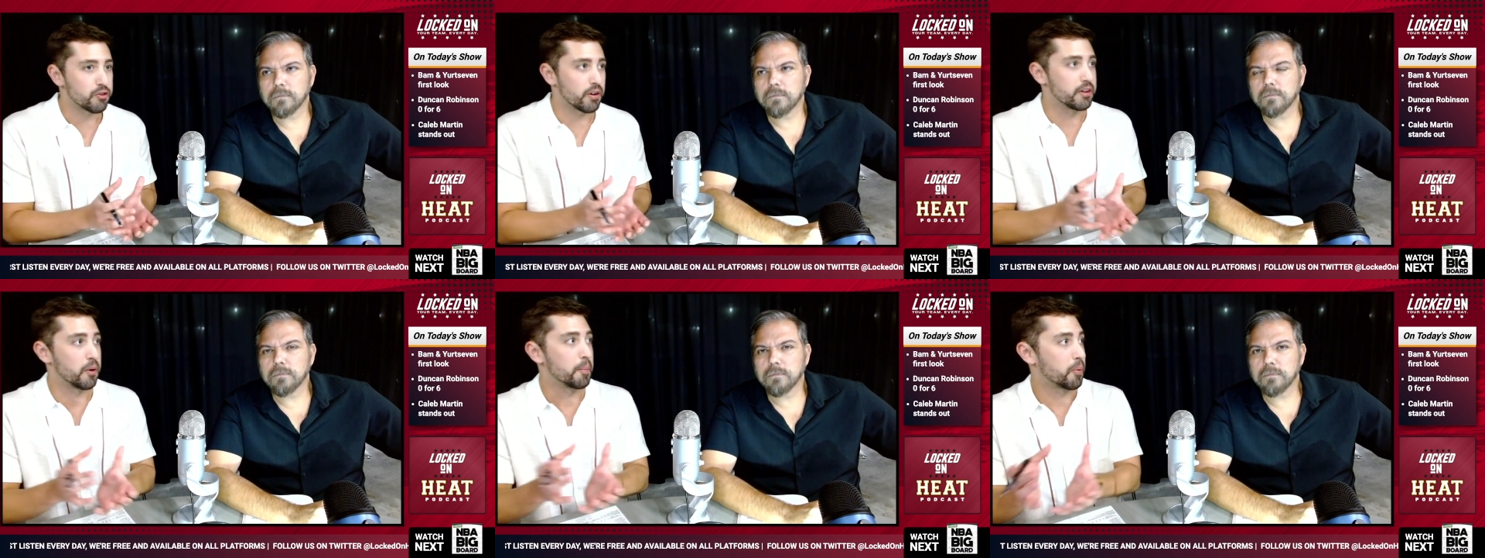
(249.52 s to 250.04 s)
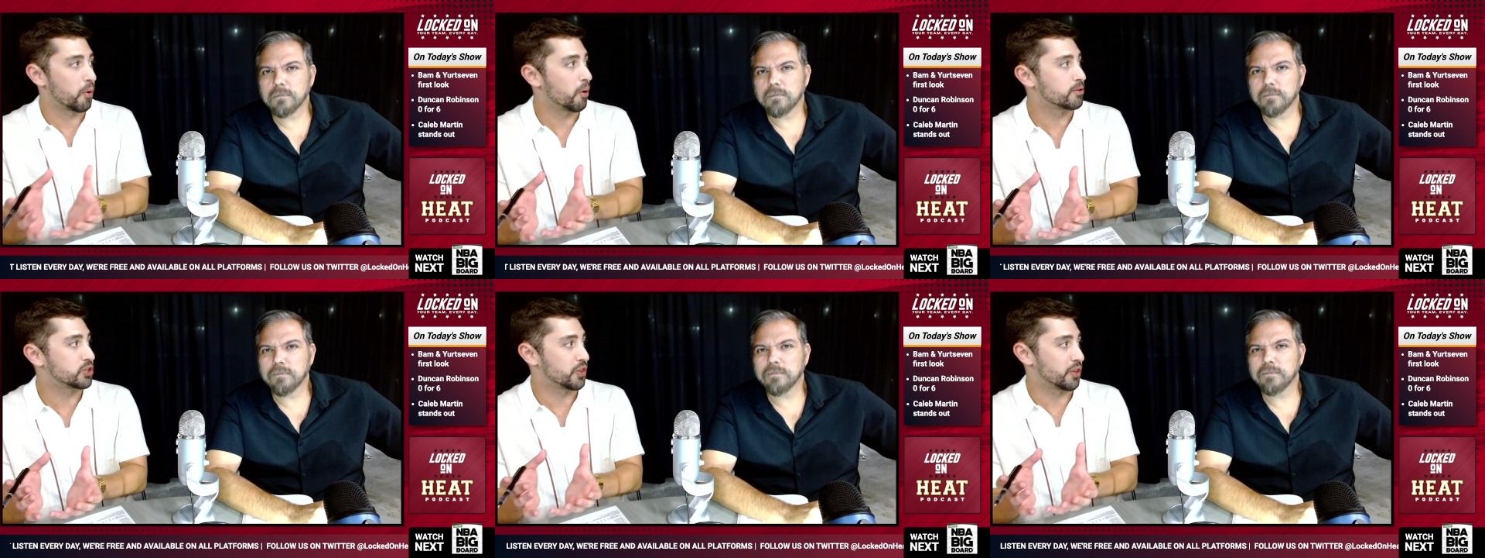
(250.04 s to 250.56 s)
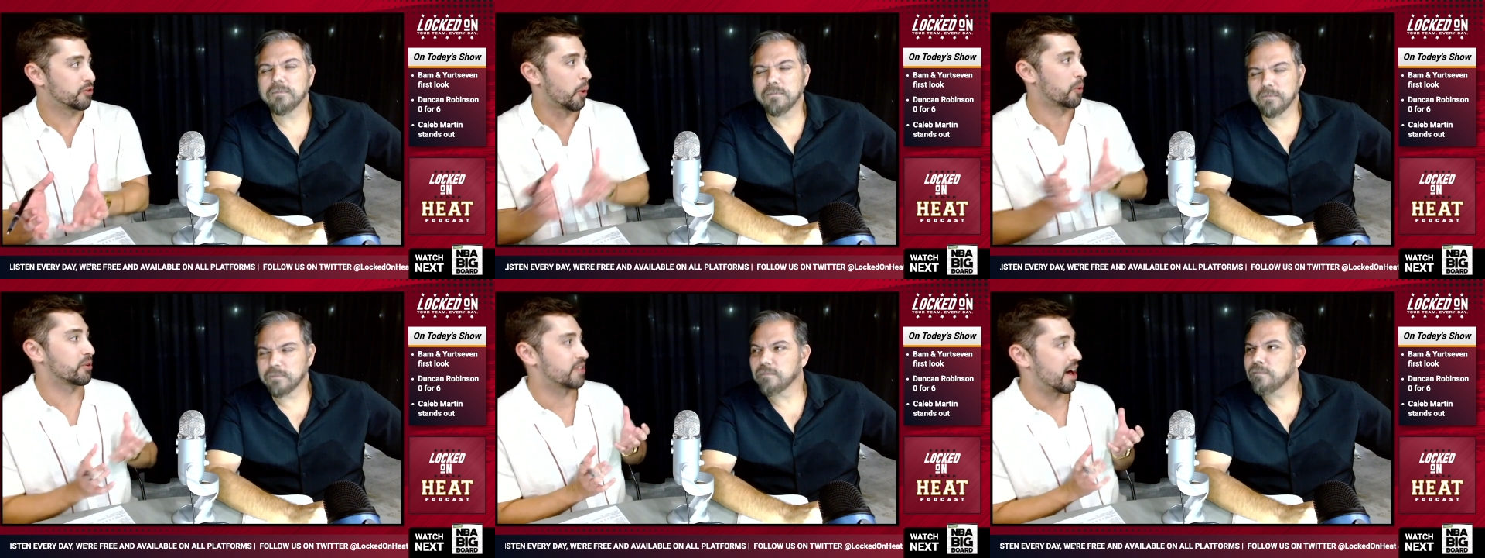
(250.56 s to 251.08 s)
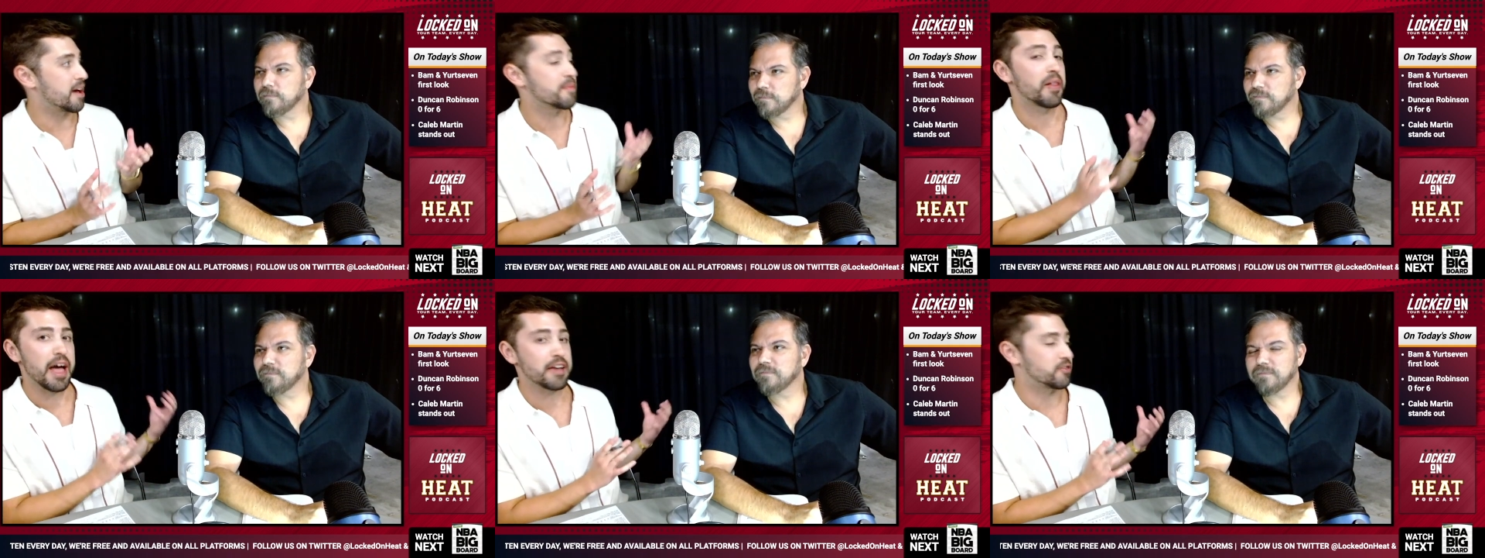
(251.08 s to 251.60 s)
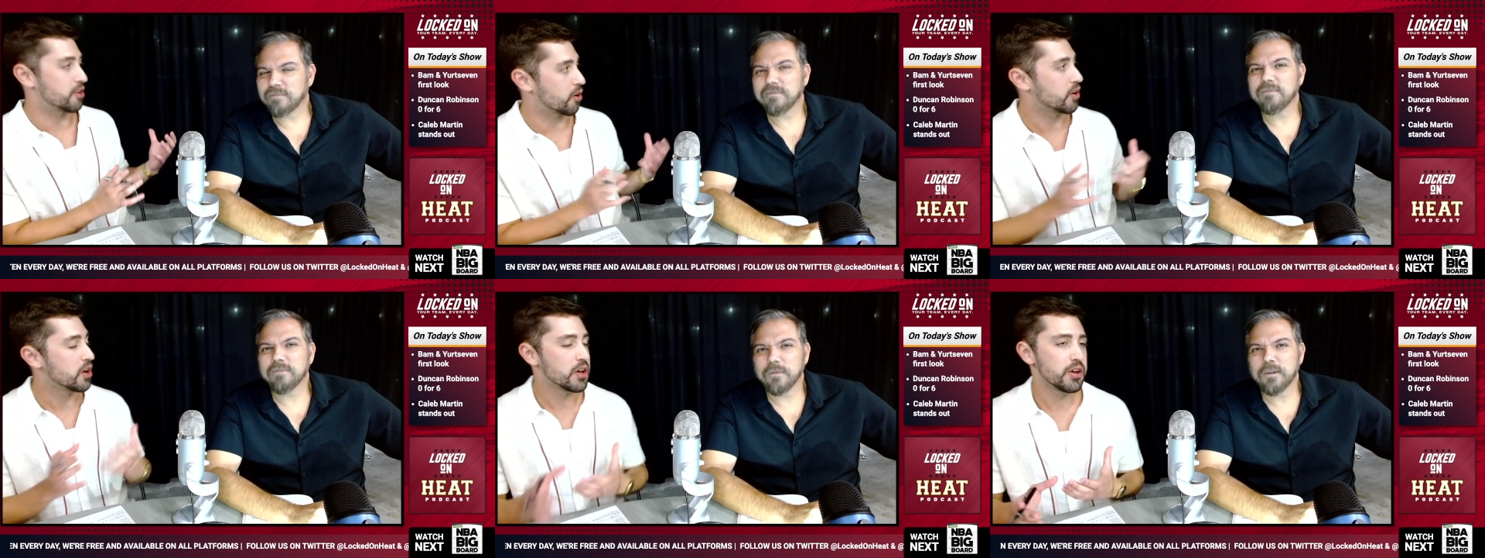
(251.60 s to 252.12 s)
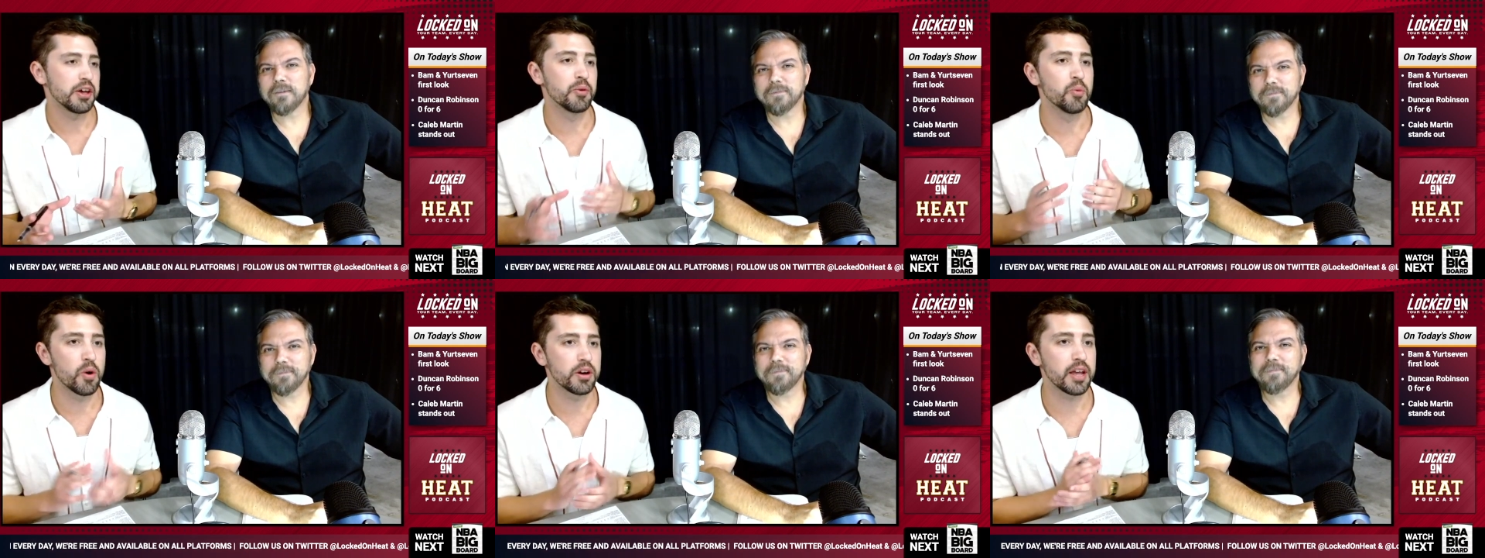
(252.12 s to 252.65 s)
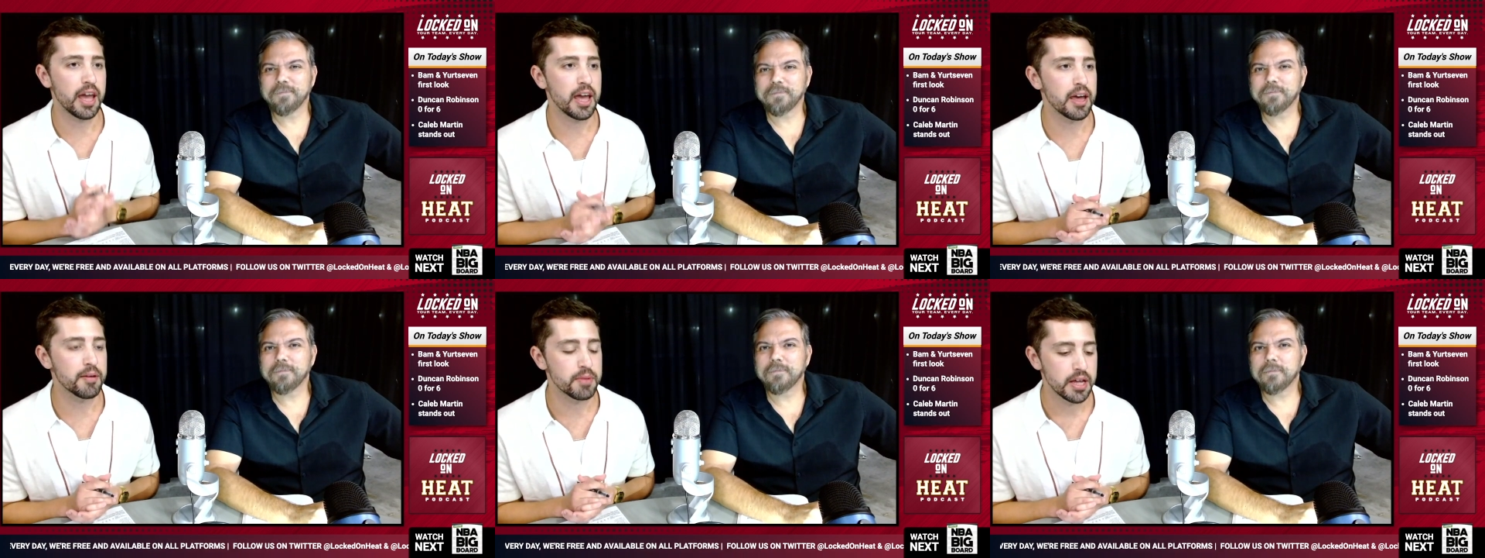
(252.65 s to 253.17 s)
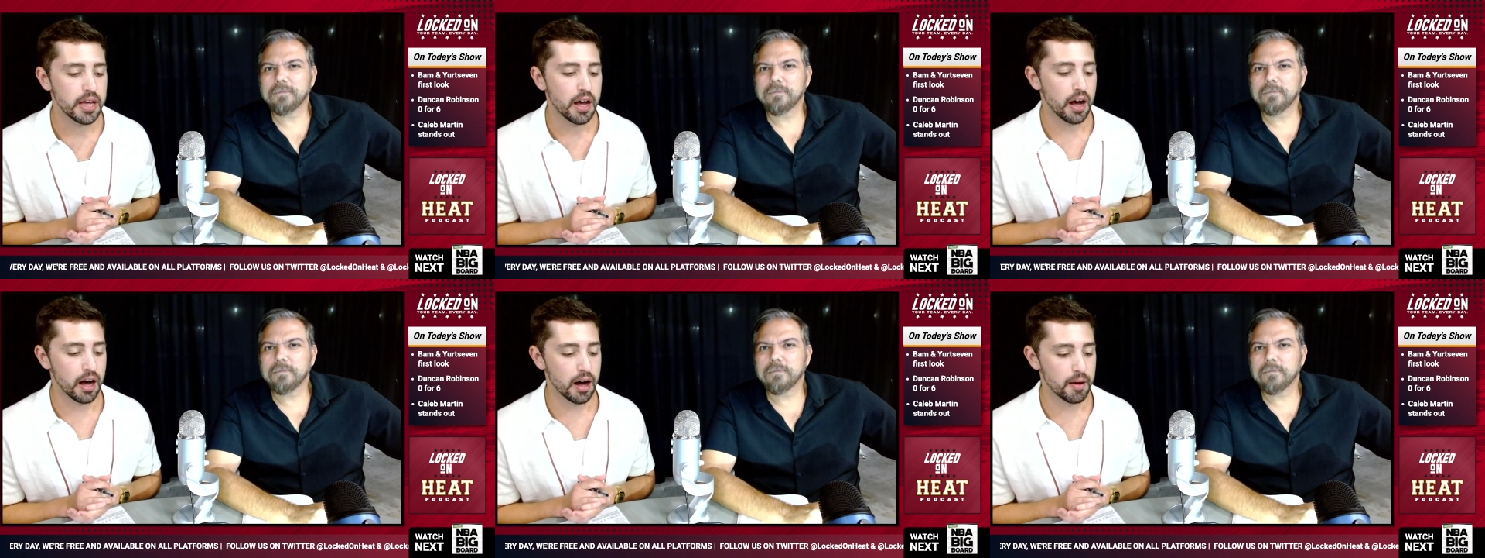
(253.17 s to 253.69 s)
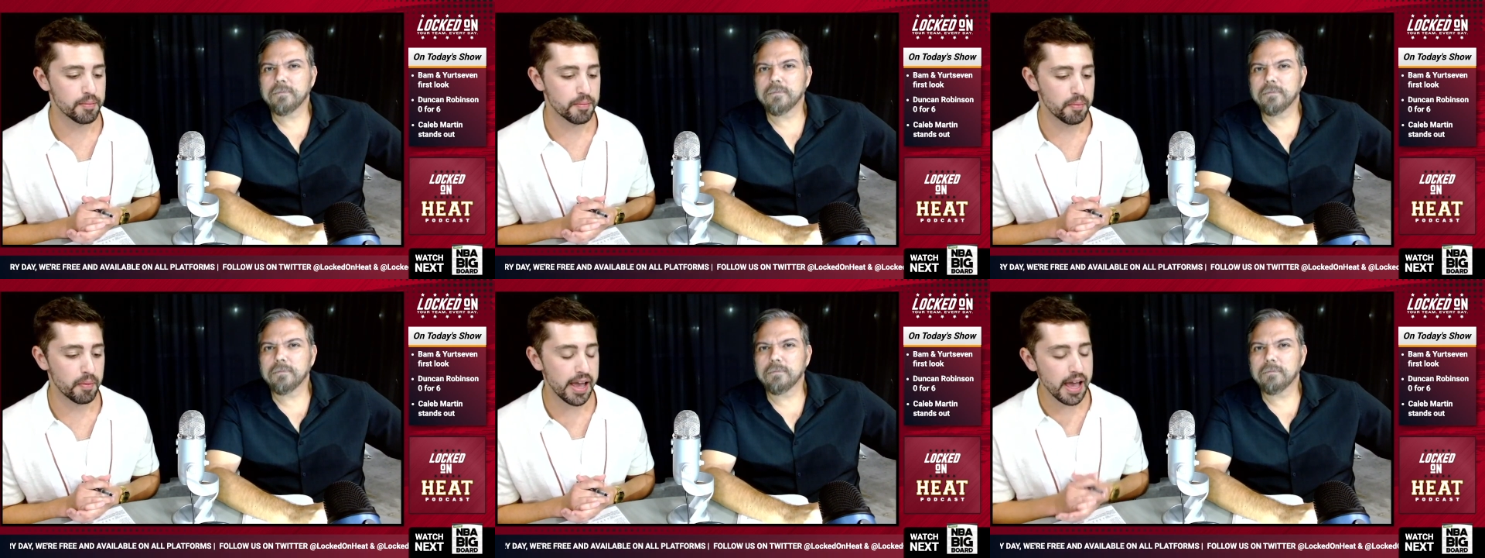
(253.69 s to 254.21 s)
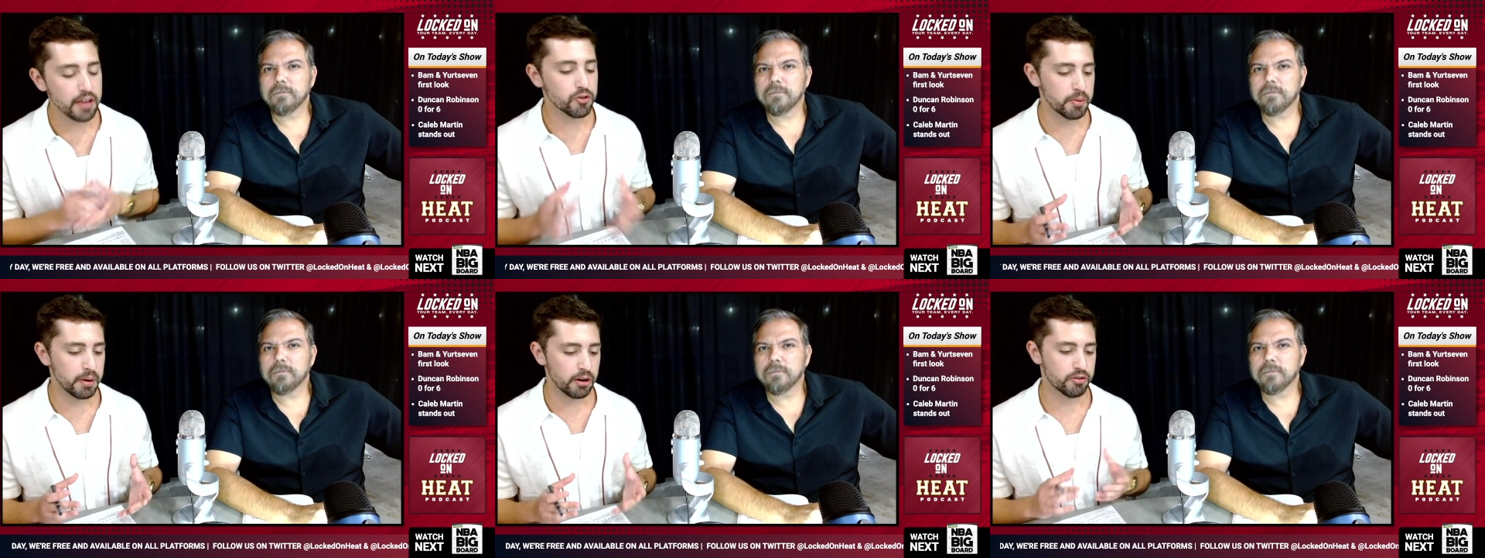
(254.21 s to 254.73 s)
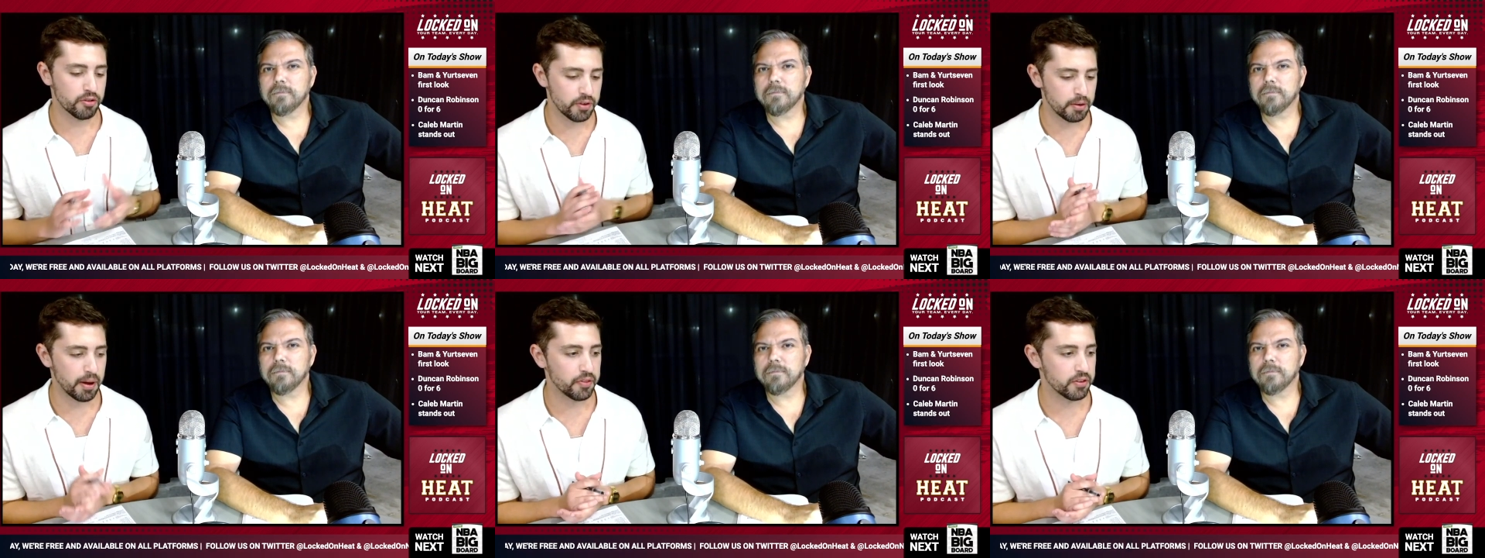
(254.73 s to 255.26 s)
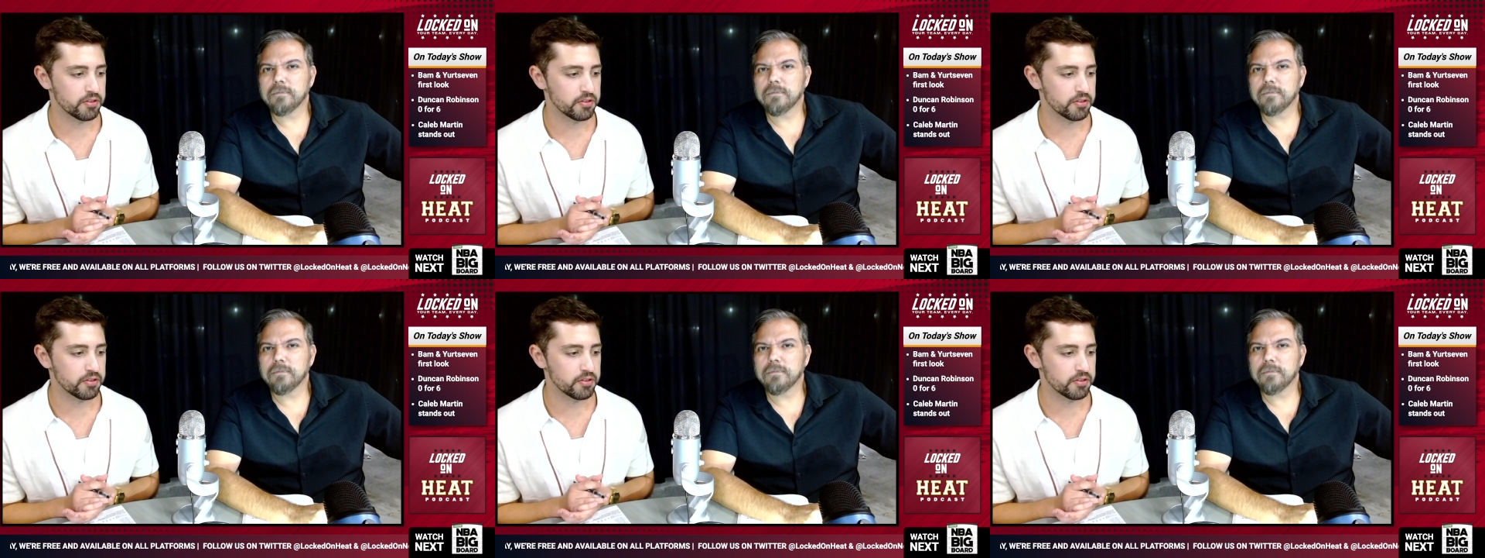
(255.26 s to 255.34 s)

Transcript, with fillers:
Speaker 1: starting to approach their total time last year in one game. I asked Omer Yurtseven about